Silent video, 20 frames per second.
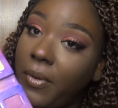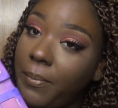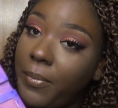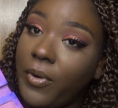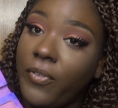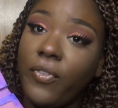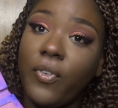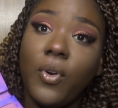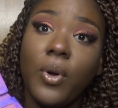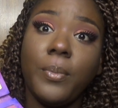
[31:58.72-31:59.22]

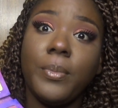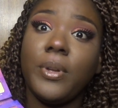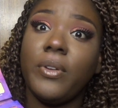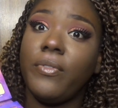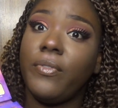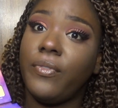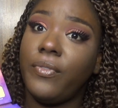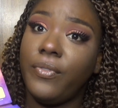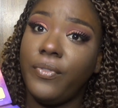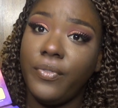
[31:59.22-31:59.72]
performed
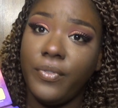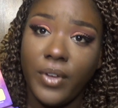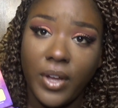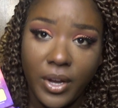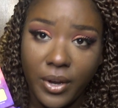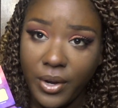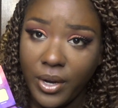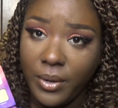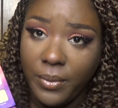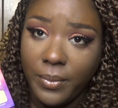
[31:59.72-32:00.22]

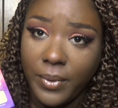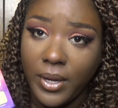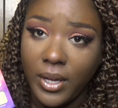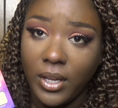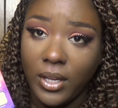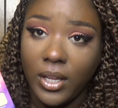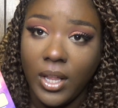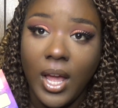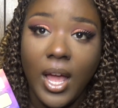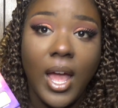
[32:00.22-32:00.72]
very
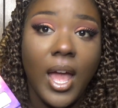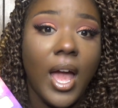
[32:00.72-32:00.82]
well.